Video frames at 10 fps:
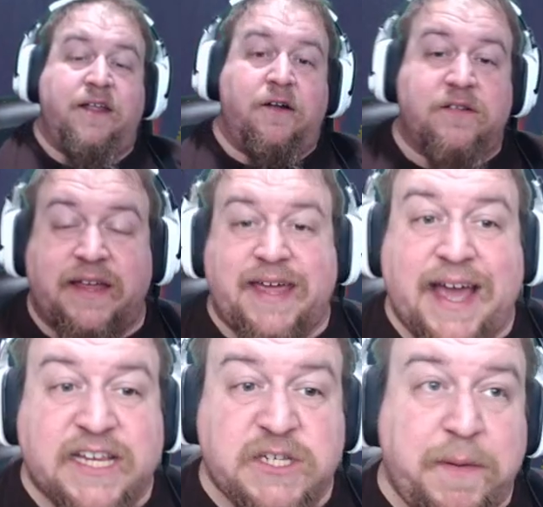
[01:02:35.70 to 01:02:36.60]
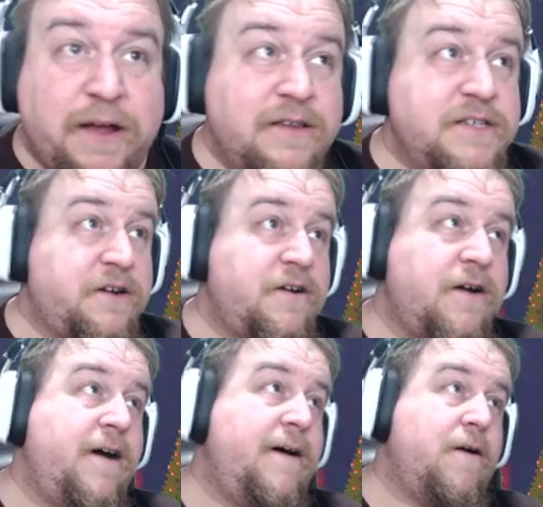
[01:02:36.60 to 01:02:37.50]
know, like cast spells
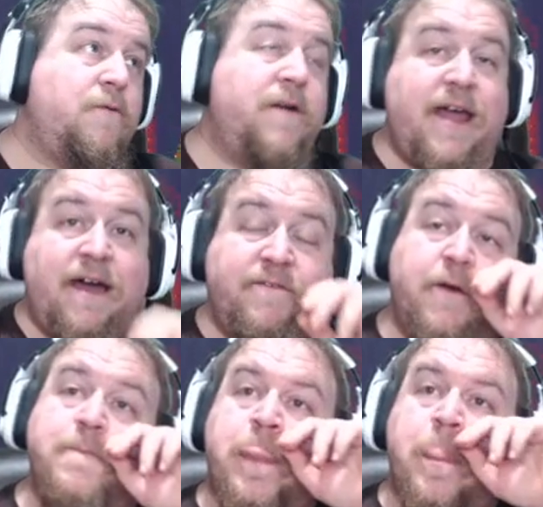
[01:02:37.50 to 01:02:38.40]
or what have you, you